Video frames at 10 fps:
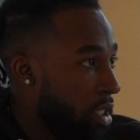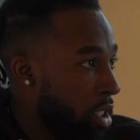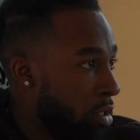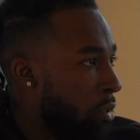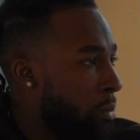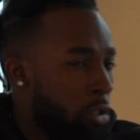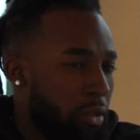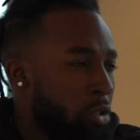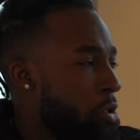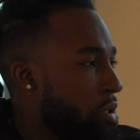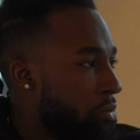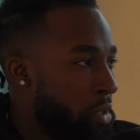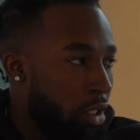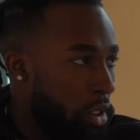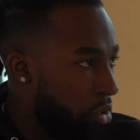Do I want more? Of course,
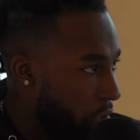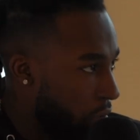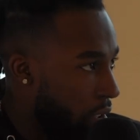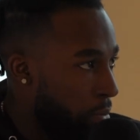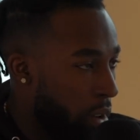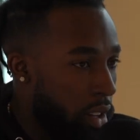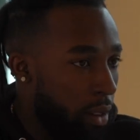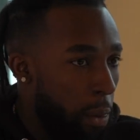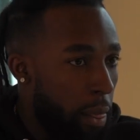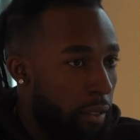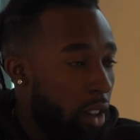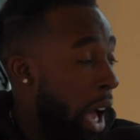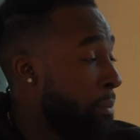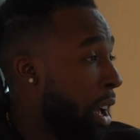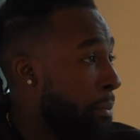all do. But
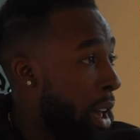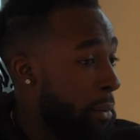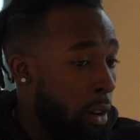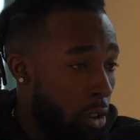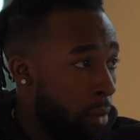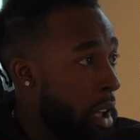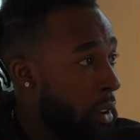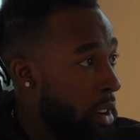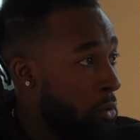I'm not mad about where I'm at right now.